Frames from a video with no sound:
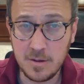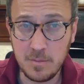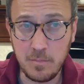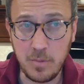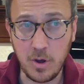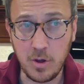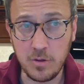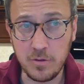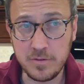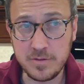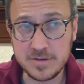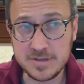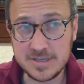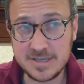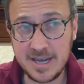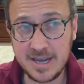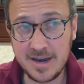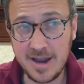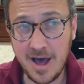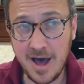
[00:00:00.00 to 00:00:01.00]
both
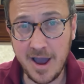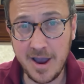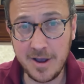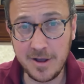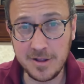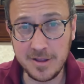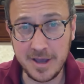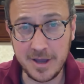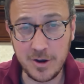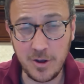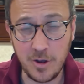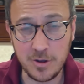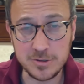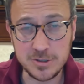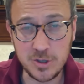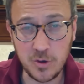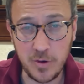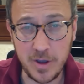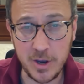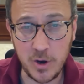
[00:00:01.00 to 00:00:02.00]
senile and
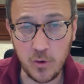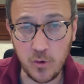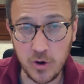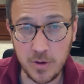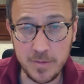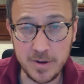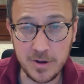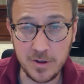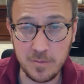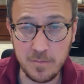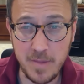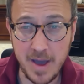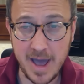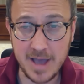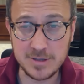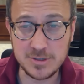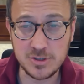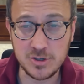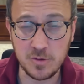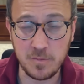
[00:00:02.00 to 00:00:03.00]
also a criminal
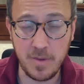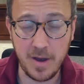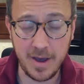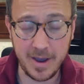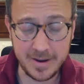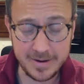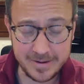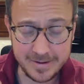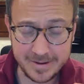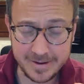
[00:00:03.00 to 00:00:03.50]
mastermind.